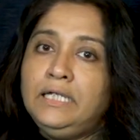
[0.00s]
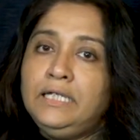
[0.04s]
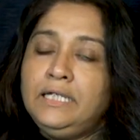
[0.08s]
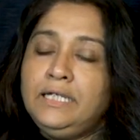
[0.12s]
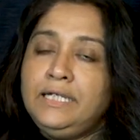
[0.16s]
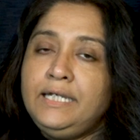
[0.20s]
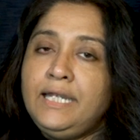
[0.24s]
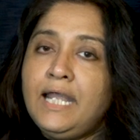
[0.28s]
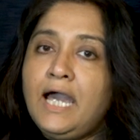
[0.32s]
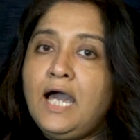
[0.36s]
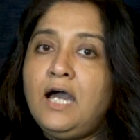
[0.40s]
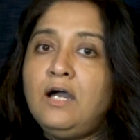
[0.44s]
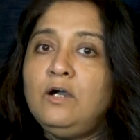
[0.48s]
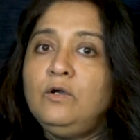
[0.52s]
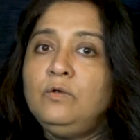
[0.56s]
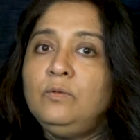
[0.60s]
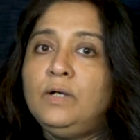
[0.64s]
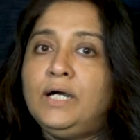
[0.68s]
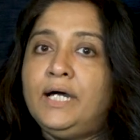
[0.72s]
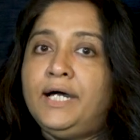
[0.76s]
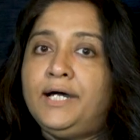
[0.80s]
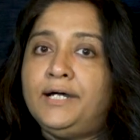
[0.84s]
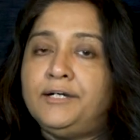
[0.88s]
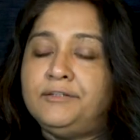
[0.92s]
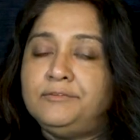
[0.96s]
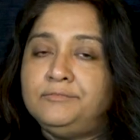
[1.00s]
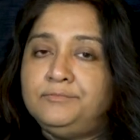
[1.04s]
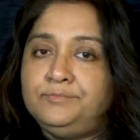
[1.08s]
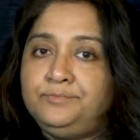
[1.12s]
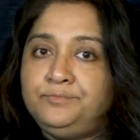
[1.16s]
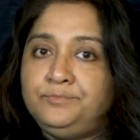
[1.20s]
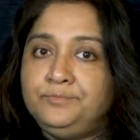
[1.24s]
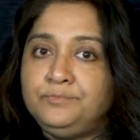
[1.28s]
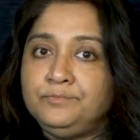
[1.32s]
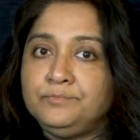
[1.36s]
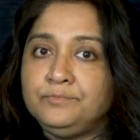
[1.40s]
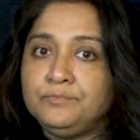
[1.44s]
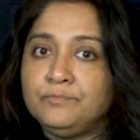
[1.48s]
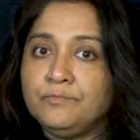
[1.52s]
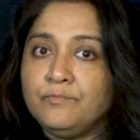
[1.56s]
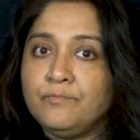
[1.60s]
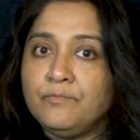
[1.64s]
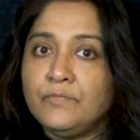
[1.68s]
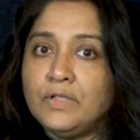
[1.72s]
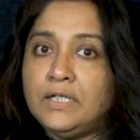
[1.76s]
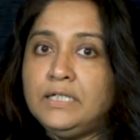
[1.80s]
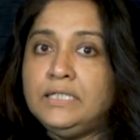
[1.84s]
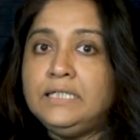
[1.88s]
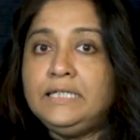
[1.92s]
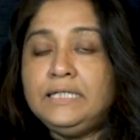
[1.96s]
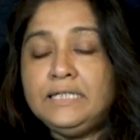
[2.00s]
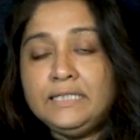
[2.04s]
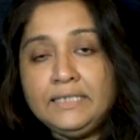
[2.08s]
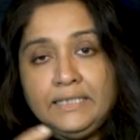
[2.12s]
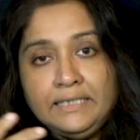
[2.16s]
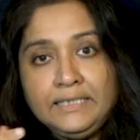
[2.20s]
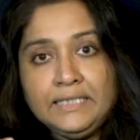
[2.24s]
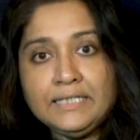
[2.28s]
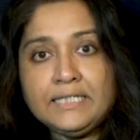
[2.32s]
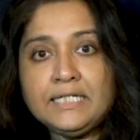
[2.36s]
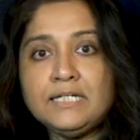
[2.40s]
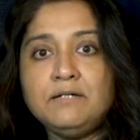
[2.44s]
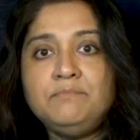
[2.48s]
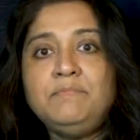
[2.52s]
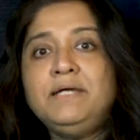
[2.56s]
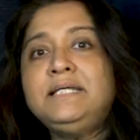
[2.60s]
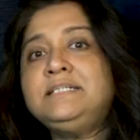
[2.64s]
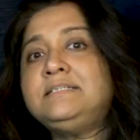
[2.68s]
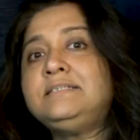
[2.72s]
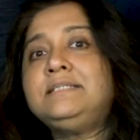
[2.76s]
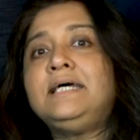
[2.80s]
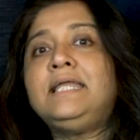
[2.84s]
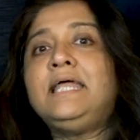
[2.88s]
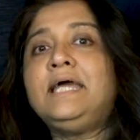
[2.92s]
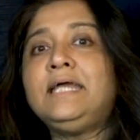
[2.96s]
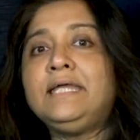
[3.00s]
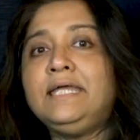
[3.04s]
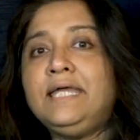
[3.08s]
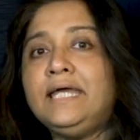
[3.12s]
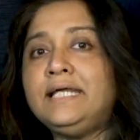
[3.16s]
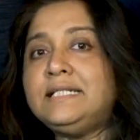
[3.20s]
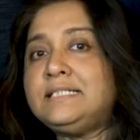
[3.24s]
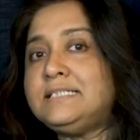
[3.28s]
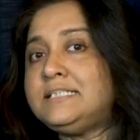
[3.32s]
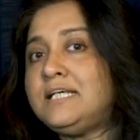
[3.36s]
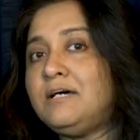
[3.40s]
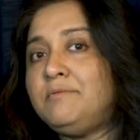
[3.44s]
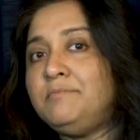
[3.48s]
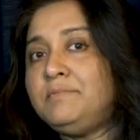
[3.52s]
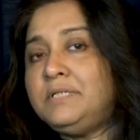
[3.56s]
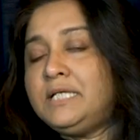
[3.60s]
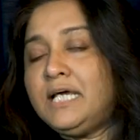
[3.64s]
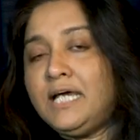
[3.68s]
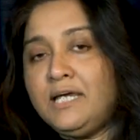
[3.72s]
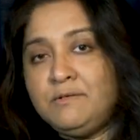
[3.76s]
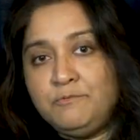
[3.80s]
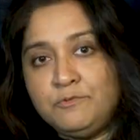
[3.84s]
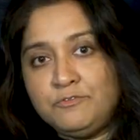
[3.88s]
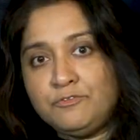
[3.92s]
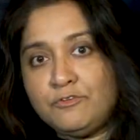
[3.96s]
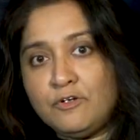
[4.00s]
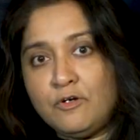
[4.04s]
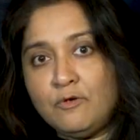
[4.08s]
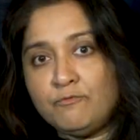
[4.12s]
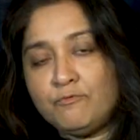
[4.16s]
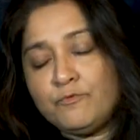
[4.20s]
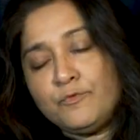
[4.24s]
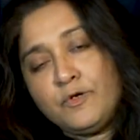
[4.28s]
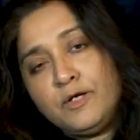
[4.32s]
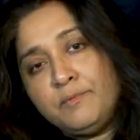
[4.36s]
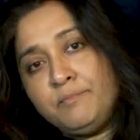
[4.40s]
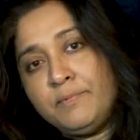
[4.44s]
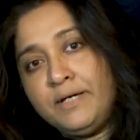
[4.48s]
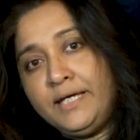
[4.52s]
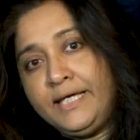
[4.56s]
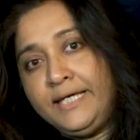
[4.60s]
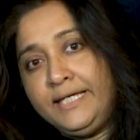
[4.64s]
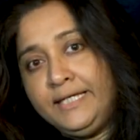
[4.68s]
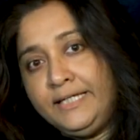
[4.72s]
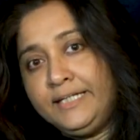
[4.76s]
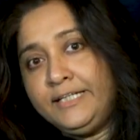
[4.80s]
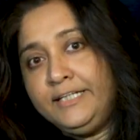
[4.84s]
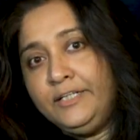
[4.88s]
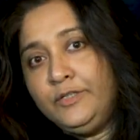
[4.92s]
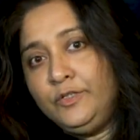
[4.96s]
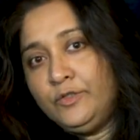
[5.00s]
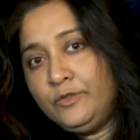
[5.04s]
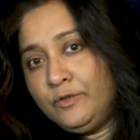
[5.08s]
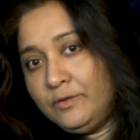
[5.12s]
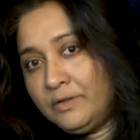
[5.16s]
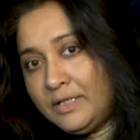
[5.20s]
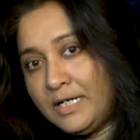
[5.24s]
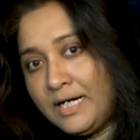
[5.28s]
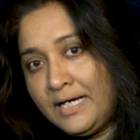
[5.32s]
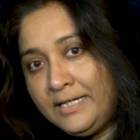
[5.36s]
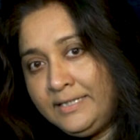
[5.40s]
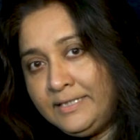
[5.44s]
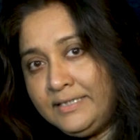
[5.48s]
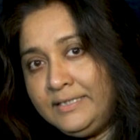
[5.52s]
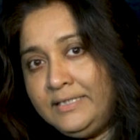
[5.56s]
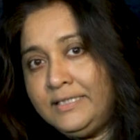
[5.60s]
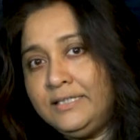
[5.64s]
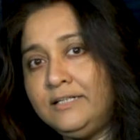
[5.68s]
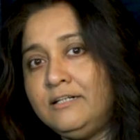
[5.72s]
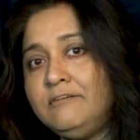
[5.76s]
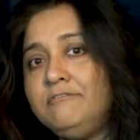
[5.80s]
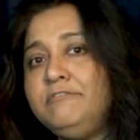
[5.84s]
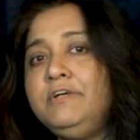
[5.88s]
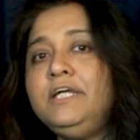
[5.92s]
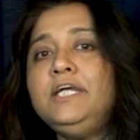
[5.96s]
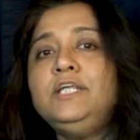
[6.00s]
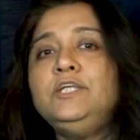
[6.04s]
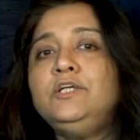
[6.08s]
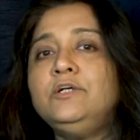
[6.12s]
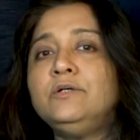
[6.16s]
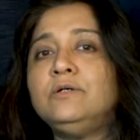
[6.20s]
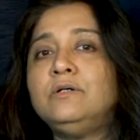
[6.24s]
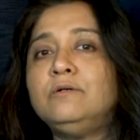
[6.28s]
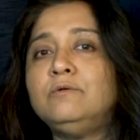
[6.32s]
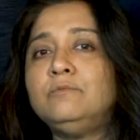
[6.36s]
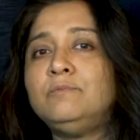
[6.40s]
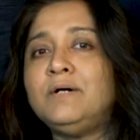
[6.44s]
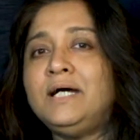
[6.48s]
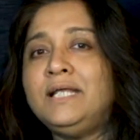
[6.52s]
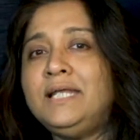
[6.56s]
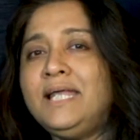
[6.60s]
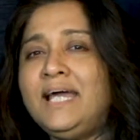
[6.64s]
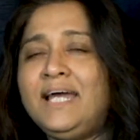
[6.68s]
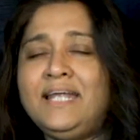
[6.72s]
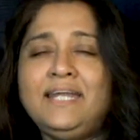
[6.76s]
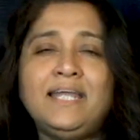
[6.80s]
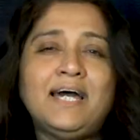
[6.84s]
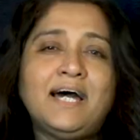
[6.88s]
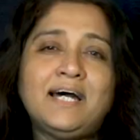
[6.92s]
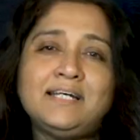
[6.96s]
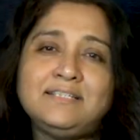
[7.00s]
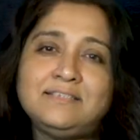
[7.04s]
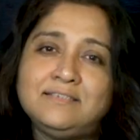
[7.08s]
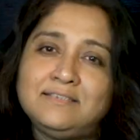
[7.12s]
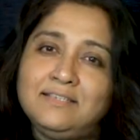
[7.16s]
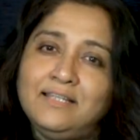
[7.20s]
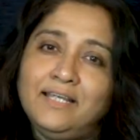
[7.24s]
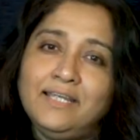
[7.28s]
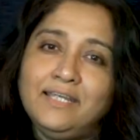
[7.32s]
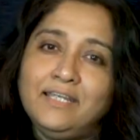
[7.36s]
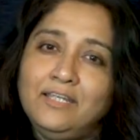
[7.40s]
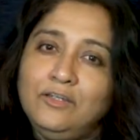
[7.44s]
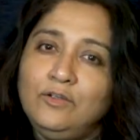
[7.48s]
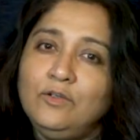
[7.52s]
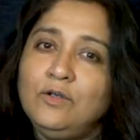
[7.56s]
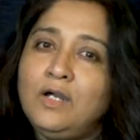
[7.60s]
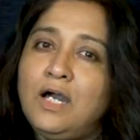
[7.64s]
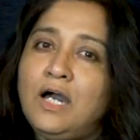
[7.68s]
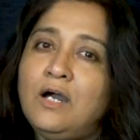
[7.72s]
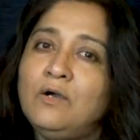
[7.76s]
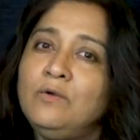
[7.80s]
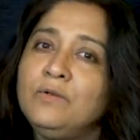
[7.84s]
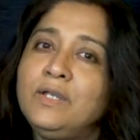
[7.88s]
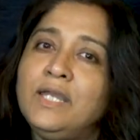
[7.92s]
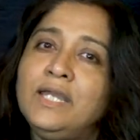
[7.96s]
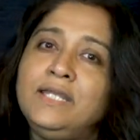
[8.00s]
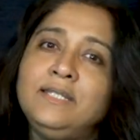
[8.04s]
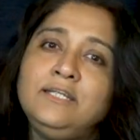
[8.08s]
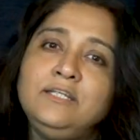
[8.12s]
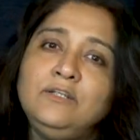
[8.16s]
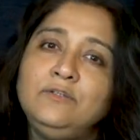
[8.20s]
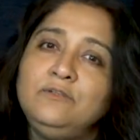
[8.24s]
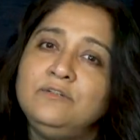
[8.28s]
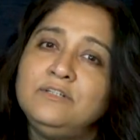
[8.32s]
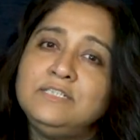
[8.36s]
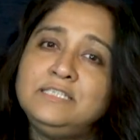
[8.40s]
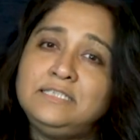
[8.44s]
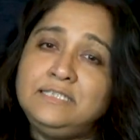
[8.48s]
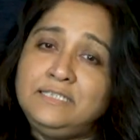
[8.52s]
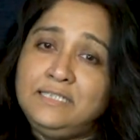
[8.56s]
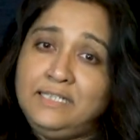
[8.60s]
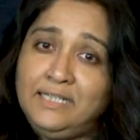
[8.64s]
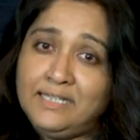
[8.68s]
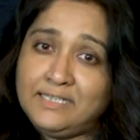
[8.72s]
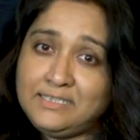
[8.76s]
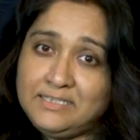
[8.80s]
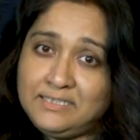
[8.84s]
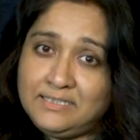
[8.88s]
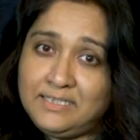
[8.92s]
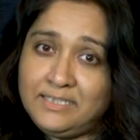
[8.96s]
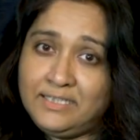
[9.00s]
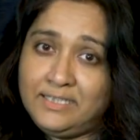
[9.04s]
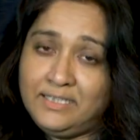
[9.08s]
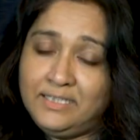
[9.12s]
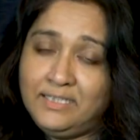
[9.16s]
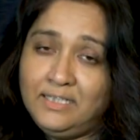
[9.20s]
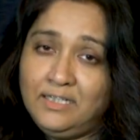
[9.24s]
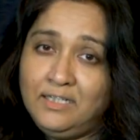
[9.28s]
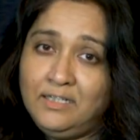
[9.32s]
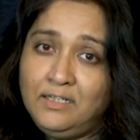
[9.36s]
Now, in the comments that I get sometimes on my, under the video, one had asked like, how can a university lecturer